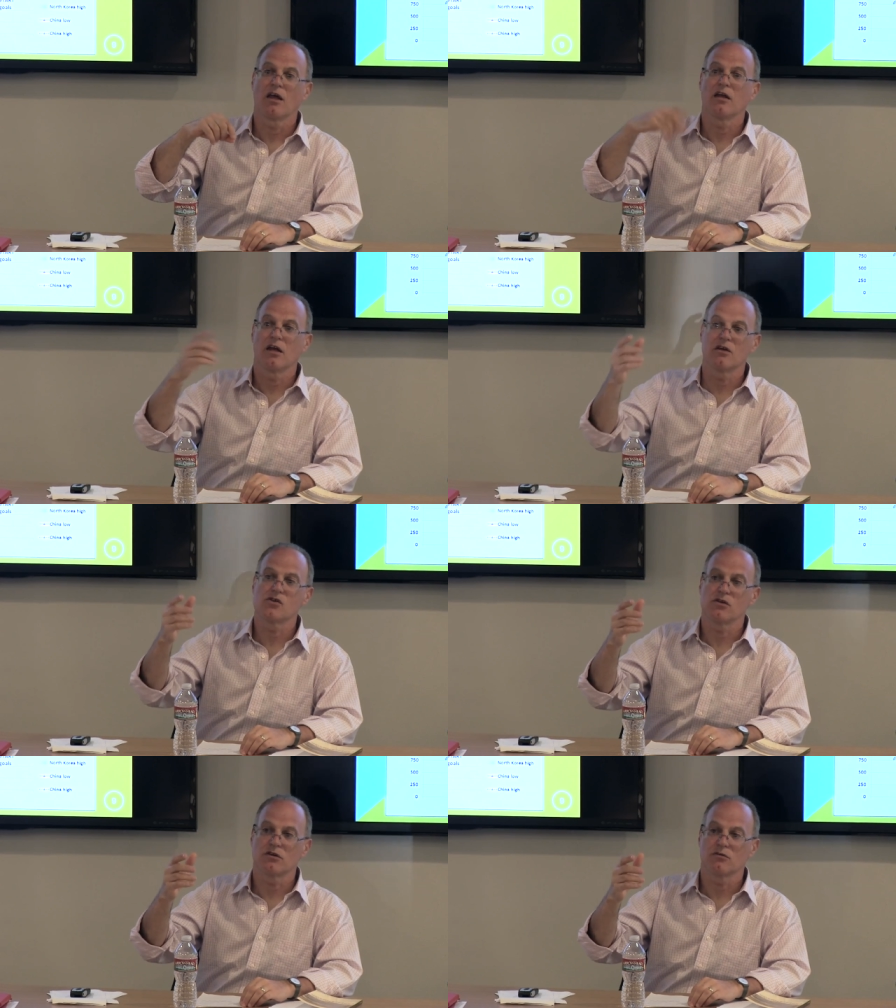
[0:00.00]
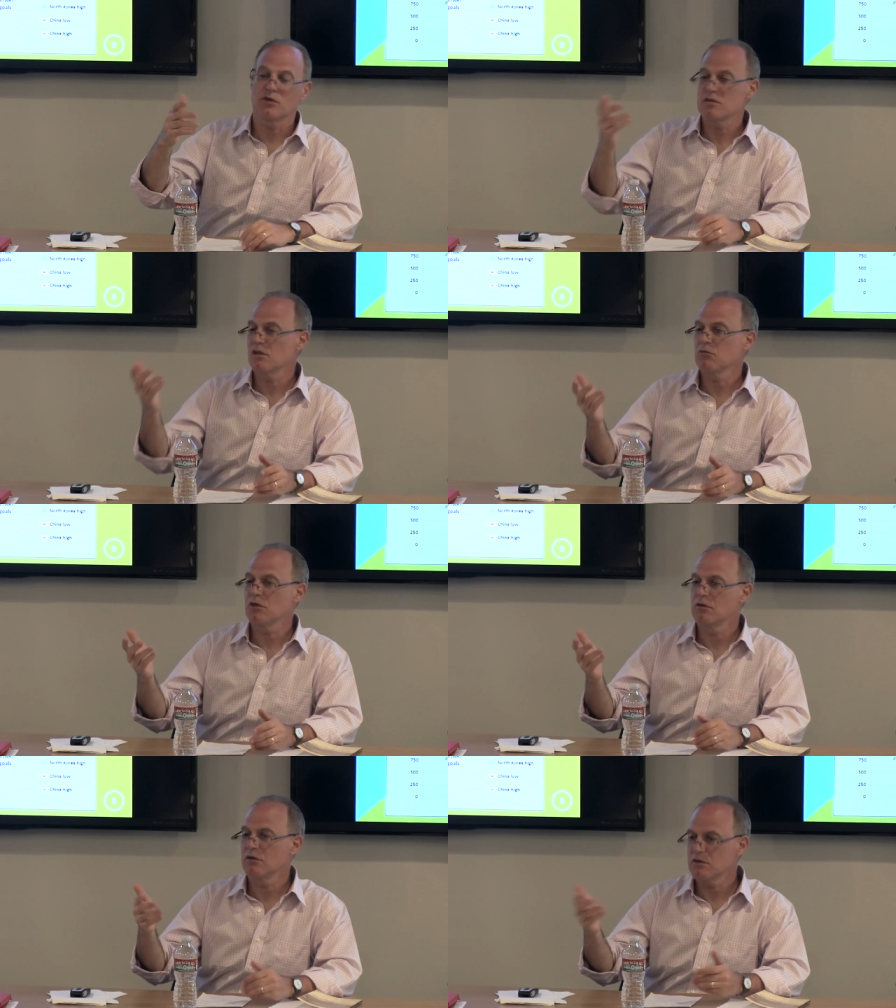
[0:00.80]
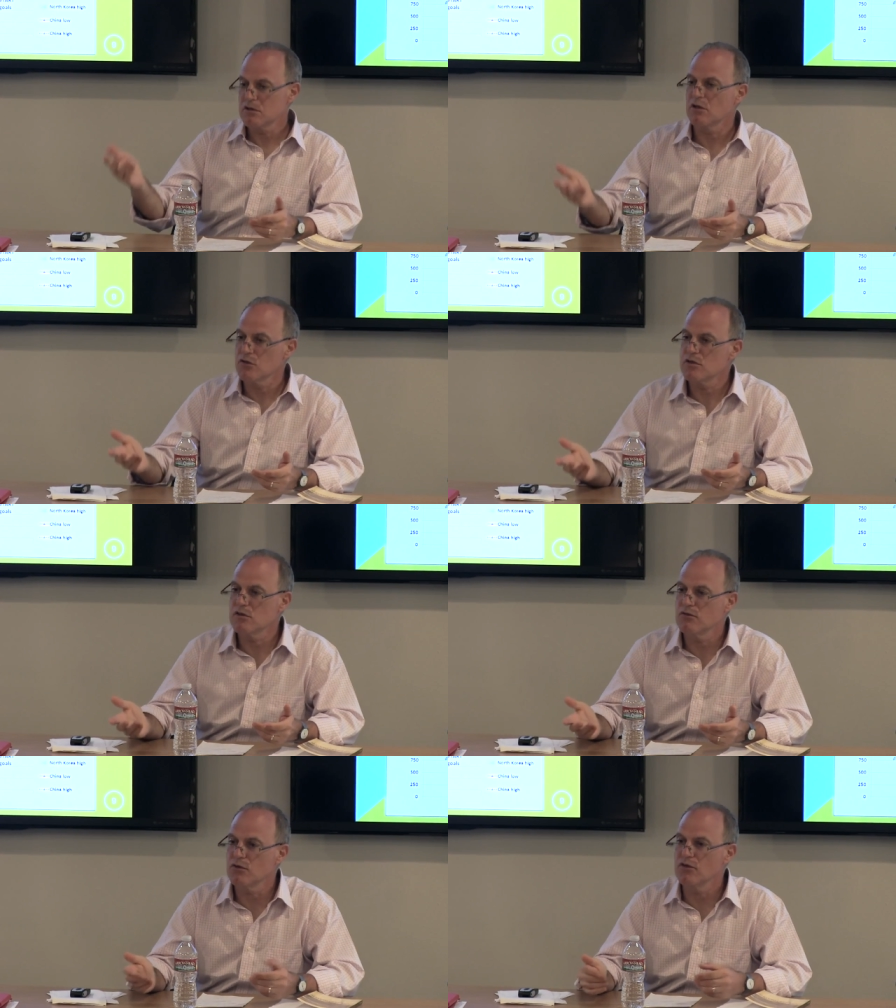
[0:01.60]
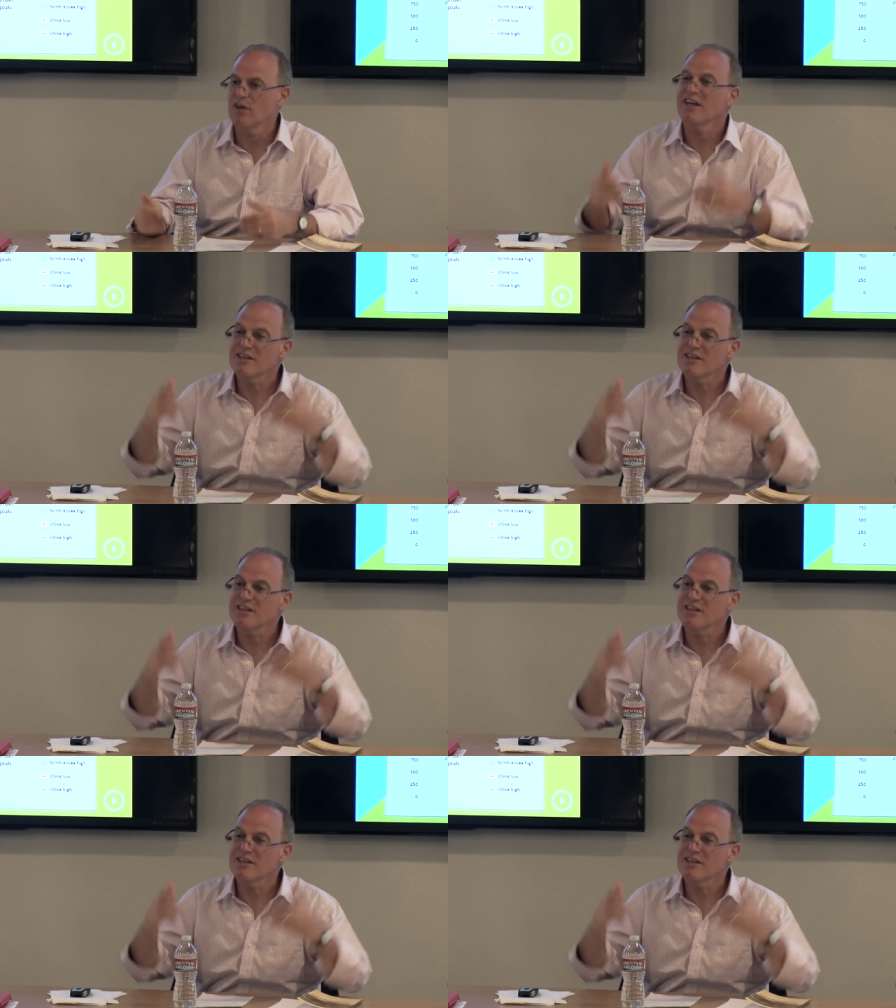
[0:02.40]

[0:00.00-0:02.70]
In Asia, what does that mean? It's closing the fuel cycle.